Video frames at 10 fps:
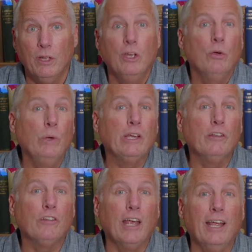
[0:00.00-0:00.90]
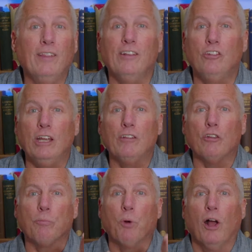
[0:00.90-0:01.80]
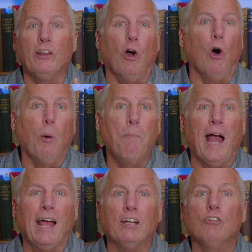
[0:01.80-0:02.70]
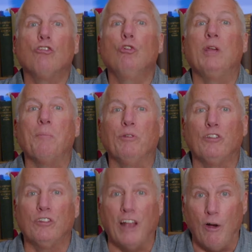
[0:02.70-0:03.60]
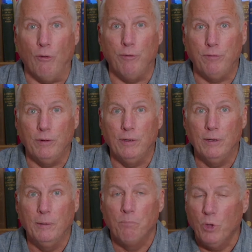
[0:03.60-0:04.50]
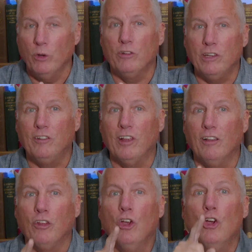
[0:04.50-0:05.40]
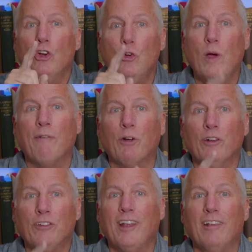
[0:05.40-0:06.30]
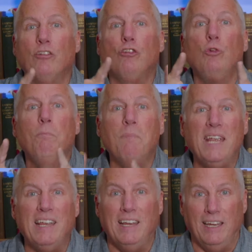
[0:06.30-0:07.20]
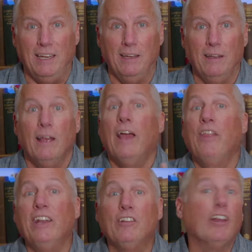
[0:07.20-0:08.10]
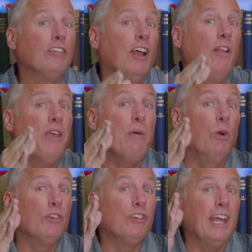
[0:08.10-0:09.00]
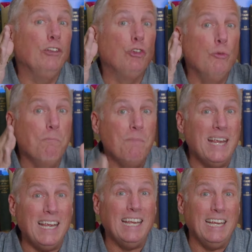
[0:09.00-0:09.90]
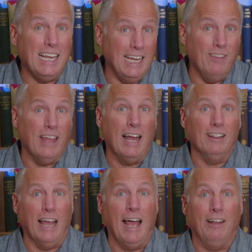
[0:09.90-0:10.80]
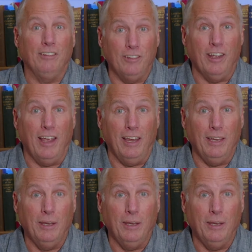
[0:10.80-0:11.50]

We could say that Jesus brought it all back to himself. Notice he says, Whoever says to me, and then he says, They will say to me in that last day.